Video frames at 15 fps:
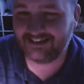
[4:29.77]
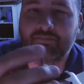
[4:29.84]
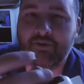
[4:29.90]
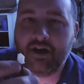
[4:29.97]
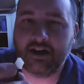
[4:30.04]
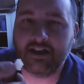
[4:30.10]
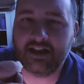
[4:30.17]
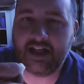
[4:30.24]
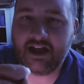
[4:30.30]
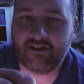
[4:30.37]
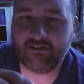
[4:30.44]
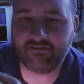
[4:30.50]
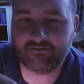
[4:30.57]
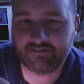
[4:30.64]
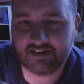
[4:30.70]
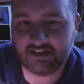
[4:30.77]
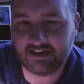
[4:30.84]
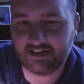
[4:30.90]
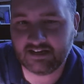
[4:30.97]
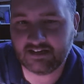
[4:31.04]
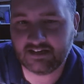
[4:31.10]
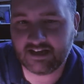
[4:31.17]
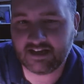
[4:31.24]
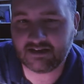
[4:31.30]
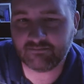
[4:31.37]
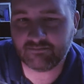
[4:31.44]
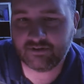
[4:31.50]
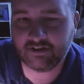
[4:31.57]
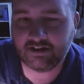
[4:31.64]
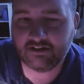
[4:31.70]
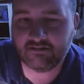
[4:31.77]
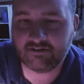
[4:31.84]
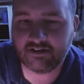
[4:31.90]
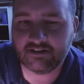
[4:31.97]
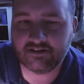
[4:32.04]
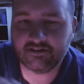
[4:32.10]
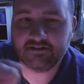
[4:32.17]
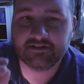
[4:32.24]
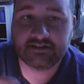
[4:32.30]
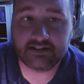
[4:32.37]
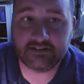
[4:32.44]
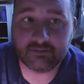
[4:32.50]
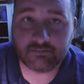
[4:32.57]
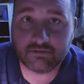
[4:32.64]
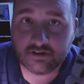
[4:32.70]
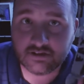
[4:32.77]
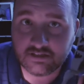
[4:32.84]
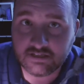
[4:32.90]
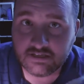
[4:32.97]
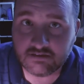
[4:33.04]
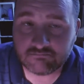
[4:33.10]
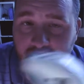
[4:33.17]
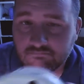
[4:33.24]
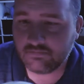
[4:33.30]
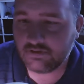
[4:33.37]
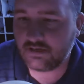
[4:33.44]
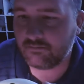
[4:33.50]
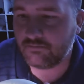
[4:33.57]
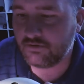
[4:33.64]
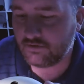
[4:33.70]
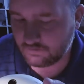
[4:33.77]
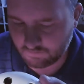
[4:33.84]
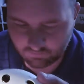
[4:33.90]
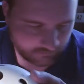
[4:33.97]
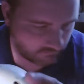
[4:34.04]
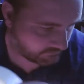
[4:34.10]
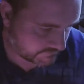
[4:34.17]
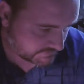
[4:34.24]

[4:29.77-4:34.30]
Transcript: Brought it out, and I can plug it in right there and just leave it plugged in, and I'm good to go.